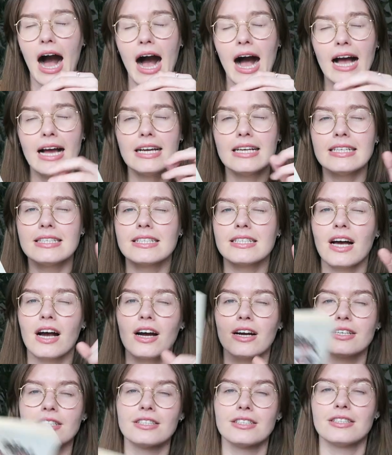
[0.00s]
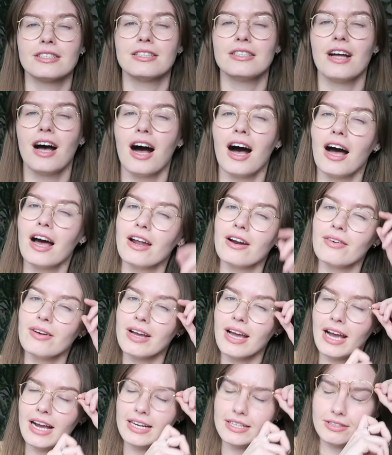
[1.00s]
eyes are just not
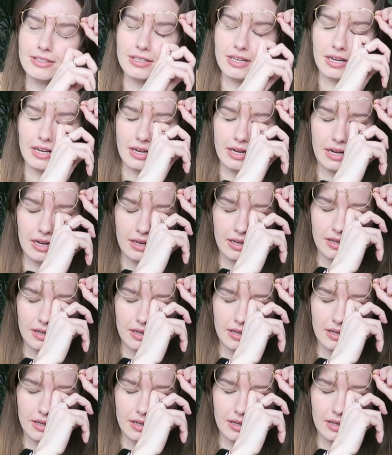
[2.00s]
okay today.